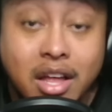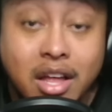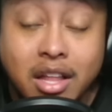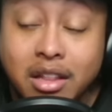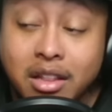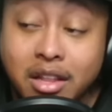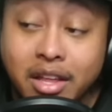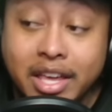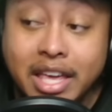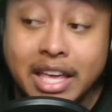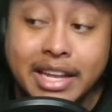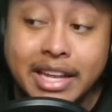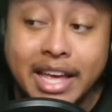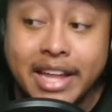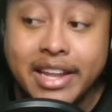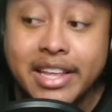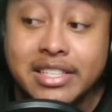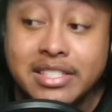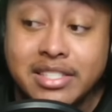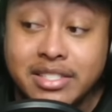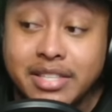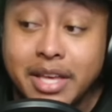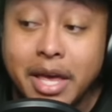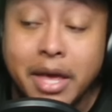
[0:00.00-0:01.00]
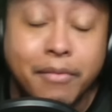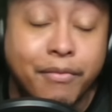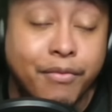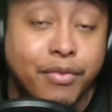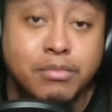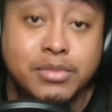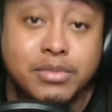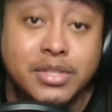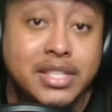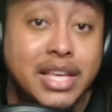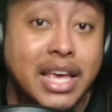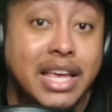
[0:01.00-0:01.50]
looking at his tape
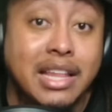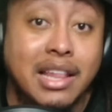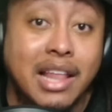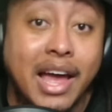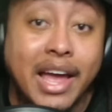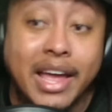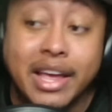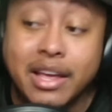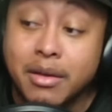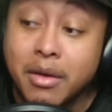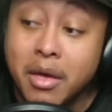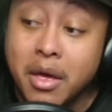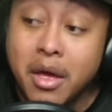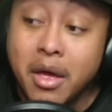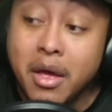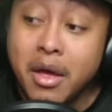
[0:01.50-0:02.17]
from, say, like